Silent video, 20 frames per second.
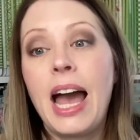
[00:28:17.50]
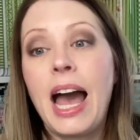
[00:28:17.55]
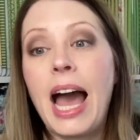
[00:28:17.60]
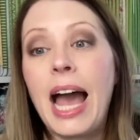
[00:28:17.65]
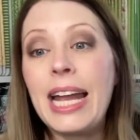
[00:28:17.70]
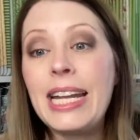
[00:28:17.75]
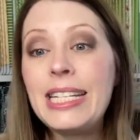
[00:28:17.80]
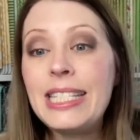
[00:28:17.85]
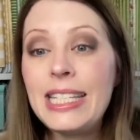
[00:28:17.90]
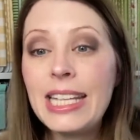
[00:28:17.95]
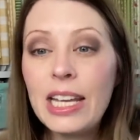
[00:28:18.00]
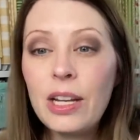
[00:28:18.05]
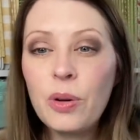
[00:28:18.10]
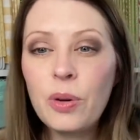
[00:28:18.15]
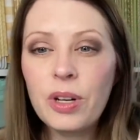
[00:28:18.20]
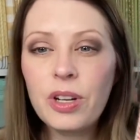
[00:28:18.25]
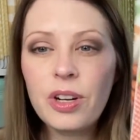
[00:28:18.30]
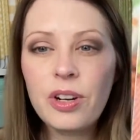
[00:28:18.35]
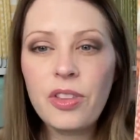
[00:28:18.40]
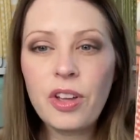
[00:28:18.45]
I did
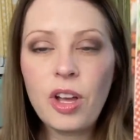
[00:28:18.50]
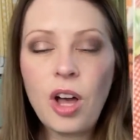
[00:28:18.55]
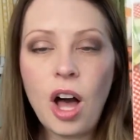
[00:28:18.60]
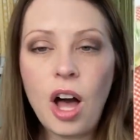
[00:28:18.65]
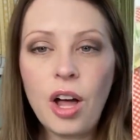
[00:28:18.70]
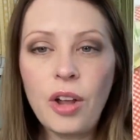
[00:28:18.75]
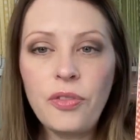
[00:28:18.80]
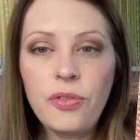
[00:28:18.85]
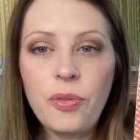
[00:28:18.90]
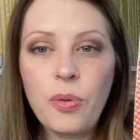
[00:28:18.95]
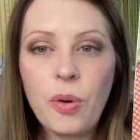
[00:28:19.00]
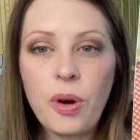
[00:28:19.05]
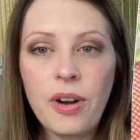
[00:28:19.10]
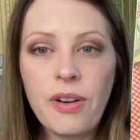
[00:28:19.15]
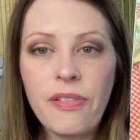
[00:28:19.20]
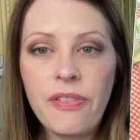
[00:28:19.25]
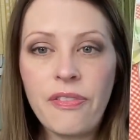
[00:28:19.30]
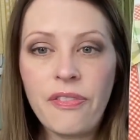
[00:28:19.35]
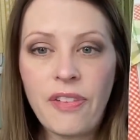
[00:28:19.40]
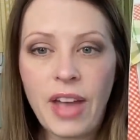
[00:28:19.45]
order the called
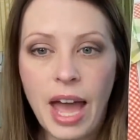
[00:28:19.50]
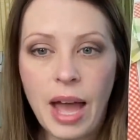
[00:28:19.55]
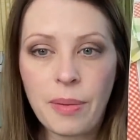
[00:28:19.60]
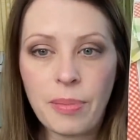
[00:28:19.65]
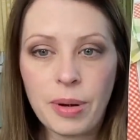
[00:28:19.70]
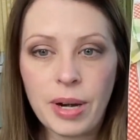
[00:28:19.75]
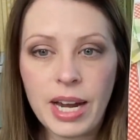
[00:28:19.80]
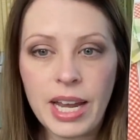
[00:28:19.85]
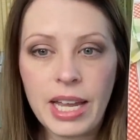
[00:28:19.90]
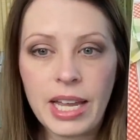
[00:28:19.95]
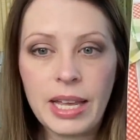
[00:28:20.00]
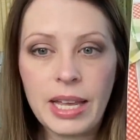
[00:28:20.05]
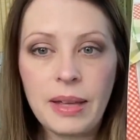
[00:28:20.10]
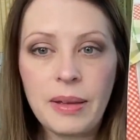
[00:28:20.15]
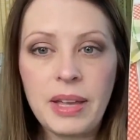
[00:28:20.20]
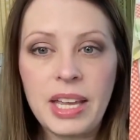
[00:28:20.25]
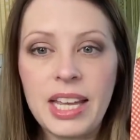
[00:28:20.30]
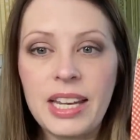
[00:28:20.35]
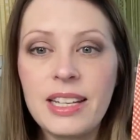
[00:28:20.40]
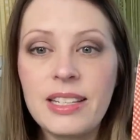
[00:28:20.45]
for fabric.
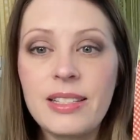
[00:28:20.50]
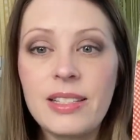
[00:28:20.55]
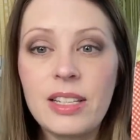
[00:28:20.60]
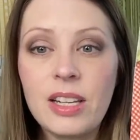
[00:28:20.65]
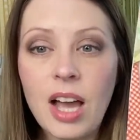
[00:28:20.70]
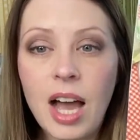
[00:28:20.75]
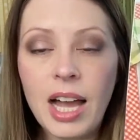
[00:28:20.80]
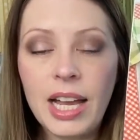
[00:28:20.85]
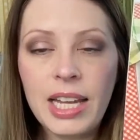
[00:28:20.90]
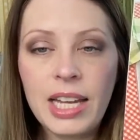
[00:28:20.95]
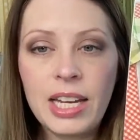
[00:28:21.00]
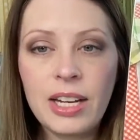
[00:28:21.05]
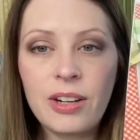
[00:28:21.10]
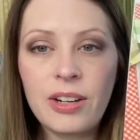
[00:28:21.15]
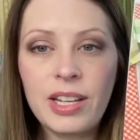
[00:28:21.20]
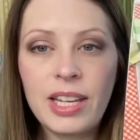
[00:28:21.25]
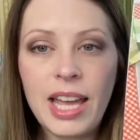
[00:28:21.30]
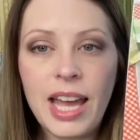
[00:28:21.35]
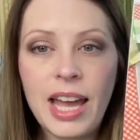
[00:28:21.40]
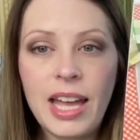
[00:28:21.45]
It is not here
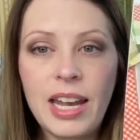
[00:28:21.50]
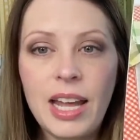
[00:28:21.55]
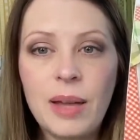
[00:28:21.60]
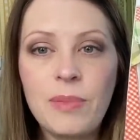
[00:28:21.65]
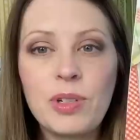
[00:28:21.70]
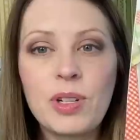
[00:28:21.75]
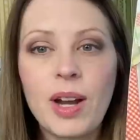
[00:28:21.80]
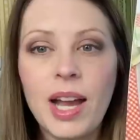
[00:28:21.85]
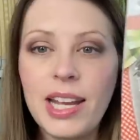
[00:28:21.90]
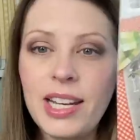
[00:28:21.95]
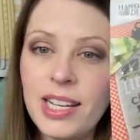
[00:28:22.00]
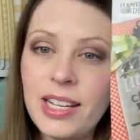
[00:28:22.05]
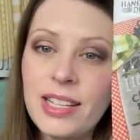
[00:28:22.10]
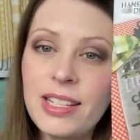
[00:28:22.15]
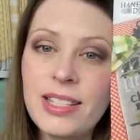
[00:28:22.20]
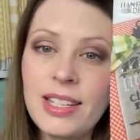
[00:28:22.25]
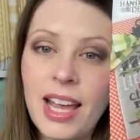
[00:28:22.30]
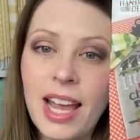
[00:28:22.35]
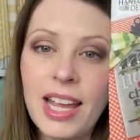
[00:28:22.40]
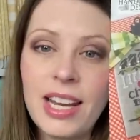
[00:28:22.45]
yet. I'm trying to
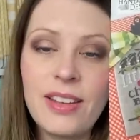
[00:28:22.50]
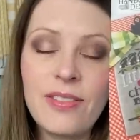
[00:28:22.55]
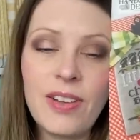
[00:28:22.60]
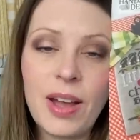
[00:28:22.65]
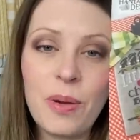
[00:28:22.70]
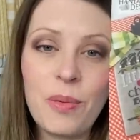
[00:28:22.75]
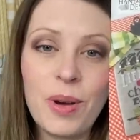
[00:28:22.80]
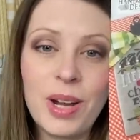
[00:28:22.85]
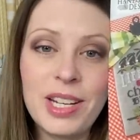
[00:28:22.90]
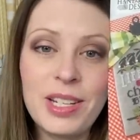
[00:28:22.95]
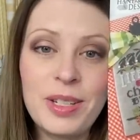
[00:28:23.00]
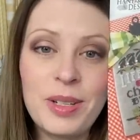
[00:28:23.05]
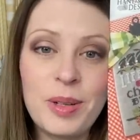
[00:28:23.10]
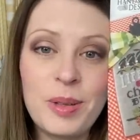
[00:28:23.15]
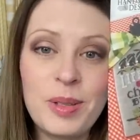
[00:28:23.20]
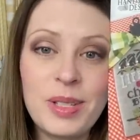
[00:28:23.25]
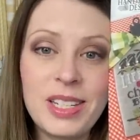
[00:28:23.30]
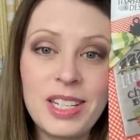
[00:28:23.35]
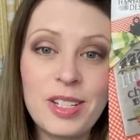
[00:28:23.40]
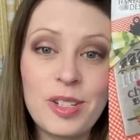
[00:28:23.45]
decide if I want
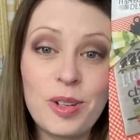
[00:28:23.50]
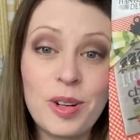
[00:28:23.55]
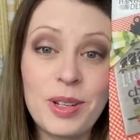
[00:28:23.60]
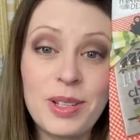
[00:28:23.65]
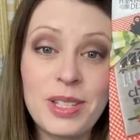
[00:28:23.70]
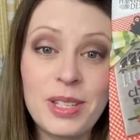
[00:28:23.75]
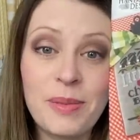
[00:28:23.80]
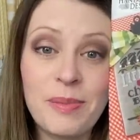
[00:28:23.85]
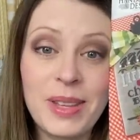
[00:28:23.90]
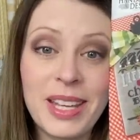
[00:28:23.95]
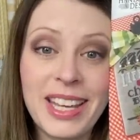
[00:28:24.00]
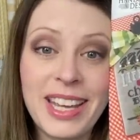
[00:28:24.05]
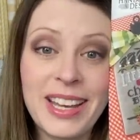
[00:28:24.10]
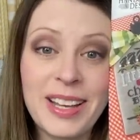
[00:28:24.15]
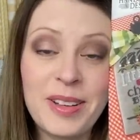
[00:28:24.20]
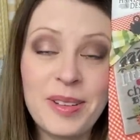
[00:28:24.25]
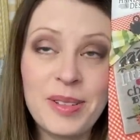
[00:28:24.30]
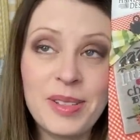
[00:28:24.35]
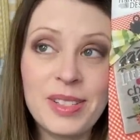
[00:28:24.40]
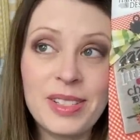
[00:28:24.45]
to stitch it on something
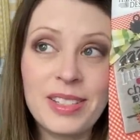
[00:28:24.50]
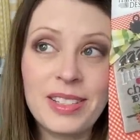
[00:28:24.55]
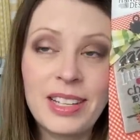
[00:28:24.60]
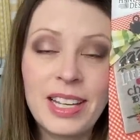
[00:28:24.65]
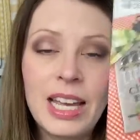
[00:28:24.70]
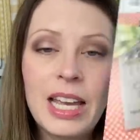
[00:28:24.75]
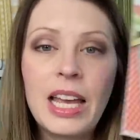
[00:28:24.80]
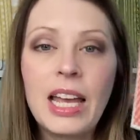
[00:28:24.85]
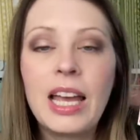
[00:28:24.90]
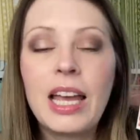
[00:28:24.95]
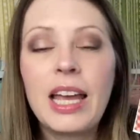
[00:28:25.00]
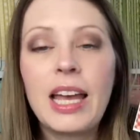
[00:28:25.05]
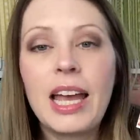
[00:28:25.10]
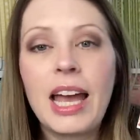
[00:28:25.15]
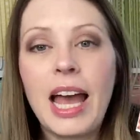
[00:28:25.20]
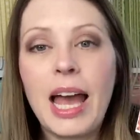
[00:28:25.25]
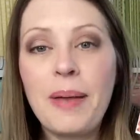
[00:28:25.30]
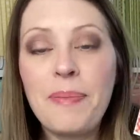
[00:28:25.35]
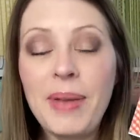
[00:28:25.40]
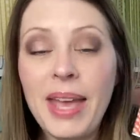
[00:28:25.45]
else.
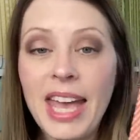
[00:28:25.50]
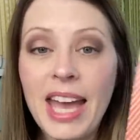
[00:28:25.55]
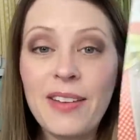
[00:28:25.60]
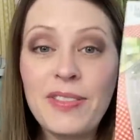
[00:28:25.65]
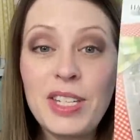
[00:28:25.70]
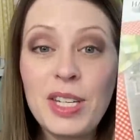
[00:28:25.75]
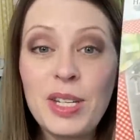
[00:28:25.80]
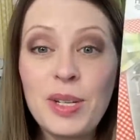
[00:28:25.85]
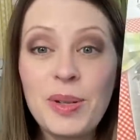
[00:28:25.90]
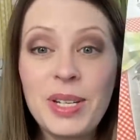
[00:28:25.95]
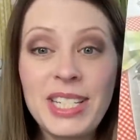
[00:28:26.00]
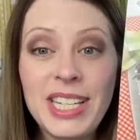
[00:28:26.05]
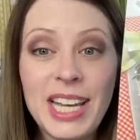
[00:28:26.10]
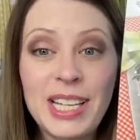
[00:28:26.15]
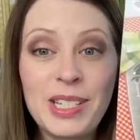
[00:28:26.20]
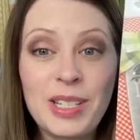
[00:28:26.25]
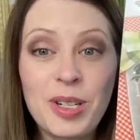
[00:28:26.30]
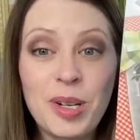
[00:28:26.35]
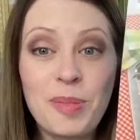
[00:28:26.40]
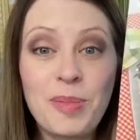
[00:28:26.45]
I may have to do a
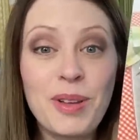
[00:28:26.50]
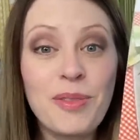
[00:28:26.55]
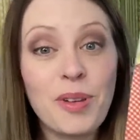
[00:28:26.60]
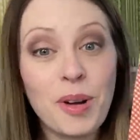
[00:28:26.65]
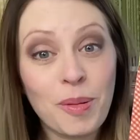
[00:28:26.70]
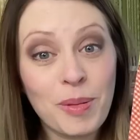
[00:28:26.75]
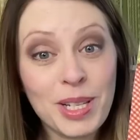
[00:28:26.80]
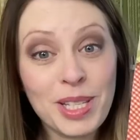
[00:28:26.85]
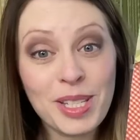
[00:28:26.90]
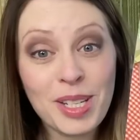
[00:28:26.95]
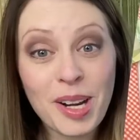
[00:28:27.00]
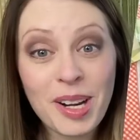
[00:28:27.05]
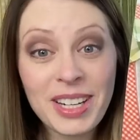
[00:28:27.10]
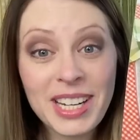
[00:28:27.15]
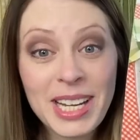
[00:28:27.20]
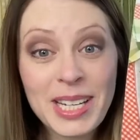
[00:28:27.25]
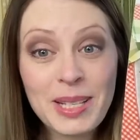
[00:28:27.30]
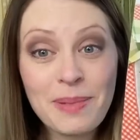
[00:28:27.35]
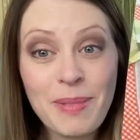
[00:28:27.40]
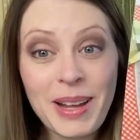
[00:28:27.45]
tester before we start
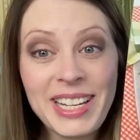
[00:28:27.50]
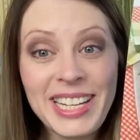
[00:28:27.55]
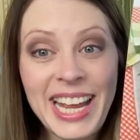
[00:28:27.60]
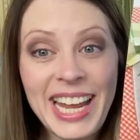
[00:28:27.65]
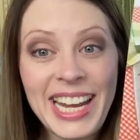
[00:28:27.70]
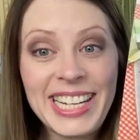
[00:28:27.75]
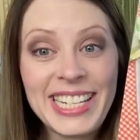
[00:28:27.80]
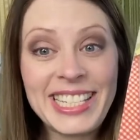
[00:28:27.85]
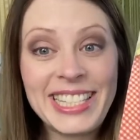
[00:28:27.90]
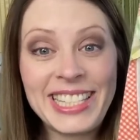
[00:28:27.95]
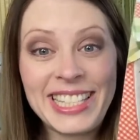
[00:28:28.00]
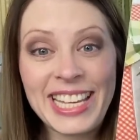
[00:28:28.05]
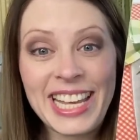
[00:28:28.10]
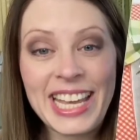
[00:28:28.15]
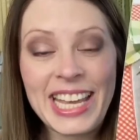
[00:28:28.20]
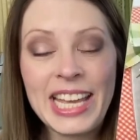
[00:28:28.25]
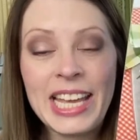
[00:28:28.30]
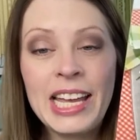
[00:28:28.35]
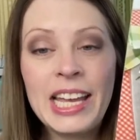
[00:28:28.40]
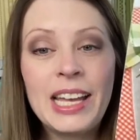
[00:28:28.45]
next Monday to
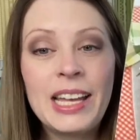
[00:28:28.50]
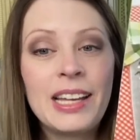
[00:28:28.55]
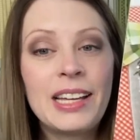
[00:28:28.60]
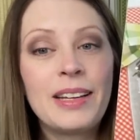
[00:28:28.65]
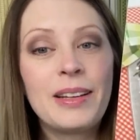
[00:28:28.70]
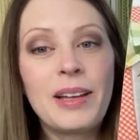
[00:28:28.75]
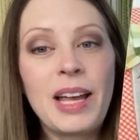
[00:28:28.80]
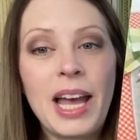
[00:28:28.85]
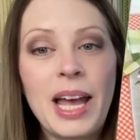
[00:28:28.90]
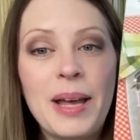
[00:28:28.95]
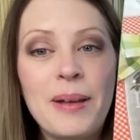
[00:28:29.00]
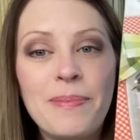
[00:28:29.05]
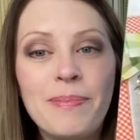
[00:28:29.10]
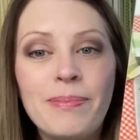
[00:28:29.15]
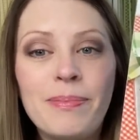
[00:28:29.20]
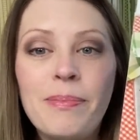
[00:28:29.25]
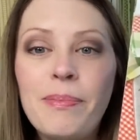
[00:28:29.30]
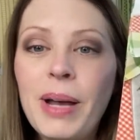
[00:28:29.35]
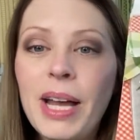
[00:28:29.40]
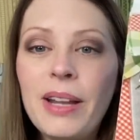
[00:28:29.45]
see,
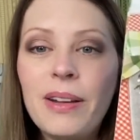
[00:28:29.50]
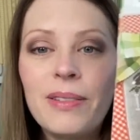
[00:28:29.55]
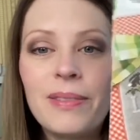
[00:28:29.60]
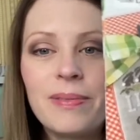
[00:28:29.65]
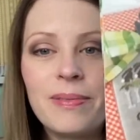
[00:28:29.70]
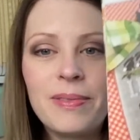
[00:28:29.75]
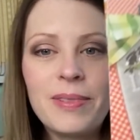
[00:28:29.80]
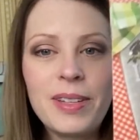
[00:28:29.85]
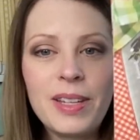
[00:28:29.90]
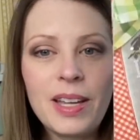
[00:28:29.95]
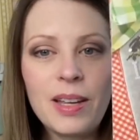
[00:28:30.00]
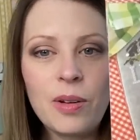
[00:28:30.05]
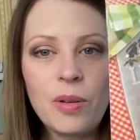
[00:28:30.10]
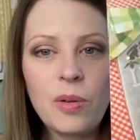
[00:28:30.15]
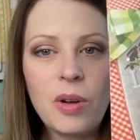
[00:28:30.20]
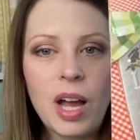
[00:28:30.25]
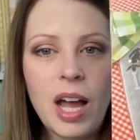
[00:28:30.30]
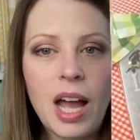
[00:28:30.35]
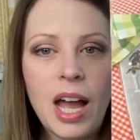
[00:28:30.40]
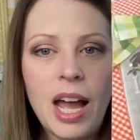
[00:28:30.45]
um, but
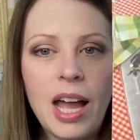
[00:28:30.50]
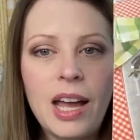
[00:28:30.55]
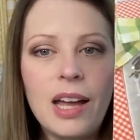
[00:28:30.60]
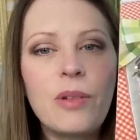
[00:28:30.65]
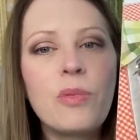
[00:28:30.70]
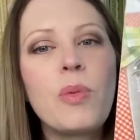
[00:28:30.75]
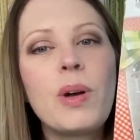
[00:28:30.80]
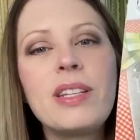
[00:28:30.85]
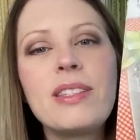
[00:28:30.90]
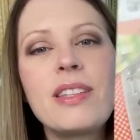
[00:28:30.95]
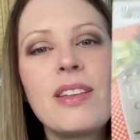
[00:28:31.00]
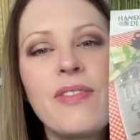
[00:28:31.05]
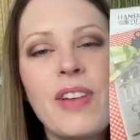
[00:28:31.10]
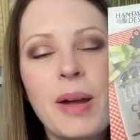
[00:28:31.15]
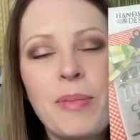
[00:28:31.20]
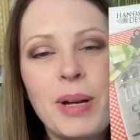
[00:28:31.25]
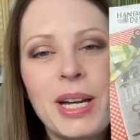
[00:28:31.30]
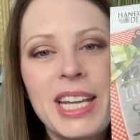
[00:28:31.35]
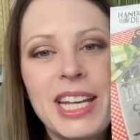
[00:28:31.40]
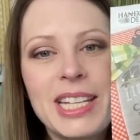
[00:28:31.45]
uh, once the
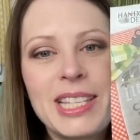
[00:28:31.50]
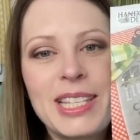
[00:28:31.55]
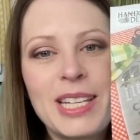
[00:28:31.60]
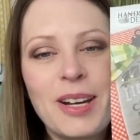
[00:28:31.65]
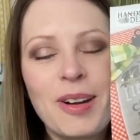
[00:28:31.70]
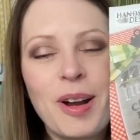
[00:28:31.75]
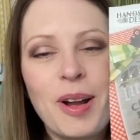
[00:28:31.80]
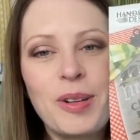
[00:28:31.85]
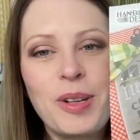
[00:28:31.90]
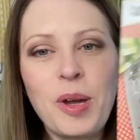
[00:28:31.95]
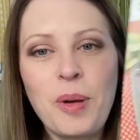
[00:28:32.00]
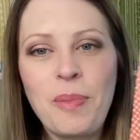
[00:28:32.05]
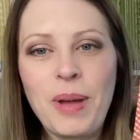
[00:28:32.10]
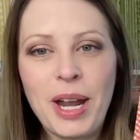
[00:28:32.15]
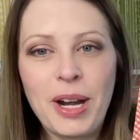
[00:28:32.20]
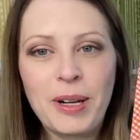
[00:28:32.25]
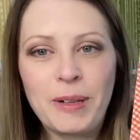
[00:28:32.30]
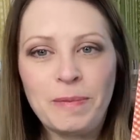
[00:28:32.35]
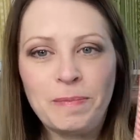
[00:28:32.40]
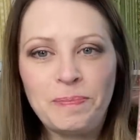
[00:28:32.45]
fabric gets here, I'll know
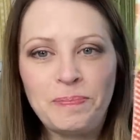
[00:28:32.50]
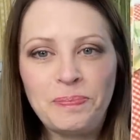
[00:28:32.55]
better.